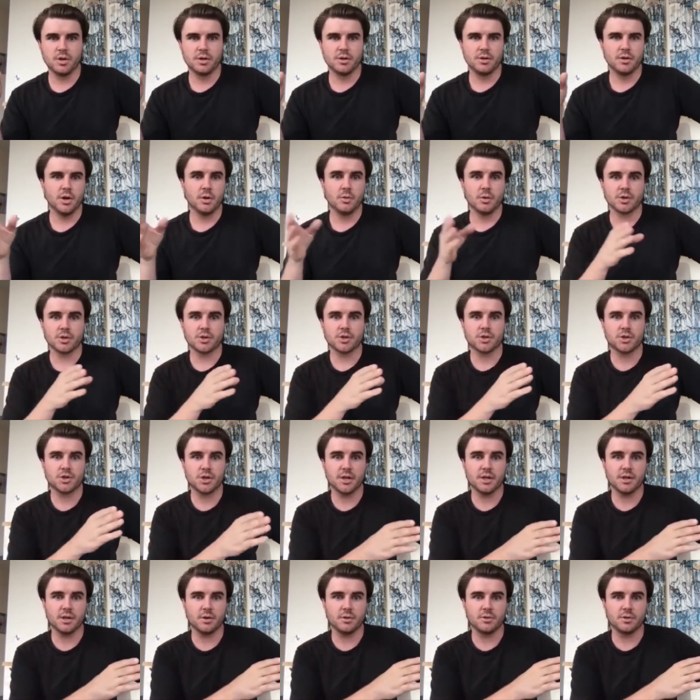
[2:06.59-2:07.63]
know a
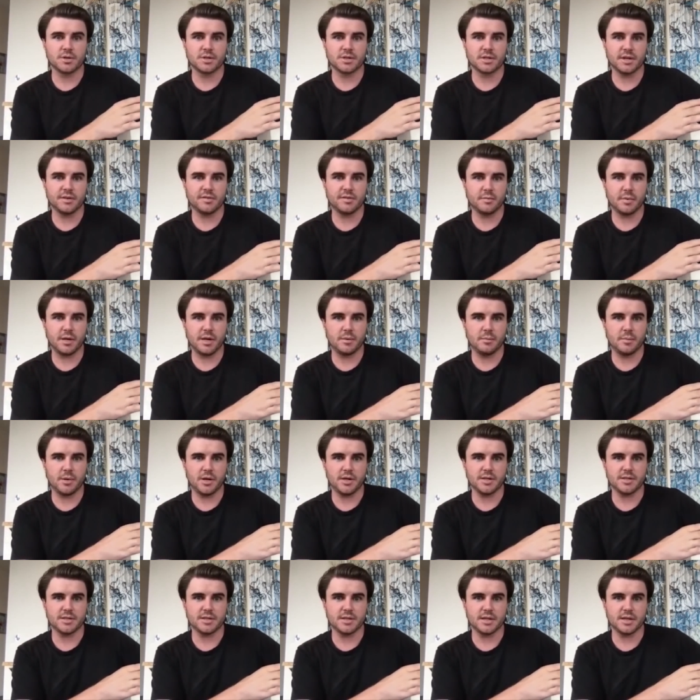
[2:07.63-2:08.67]
shitload of stuff about
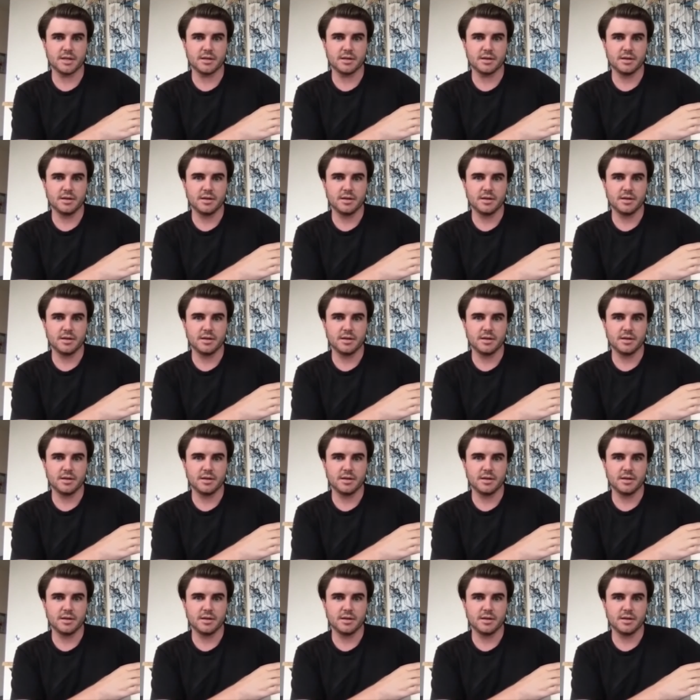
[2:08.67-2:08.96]
mindset.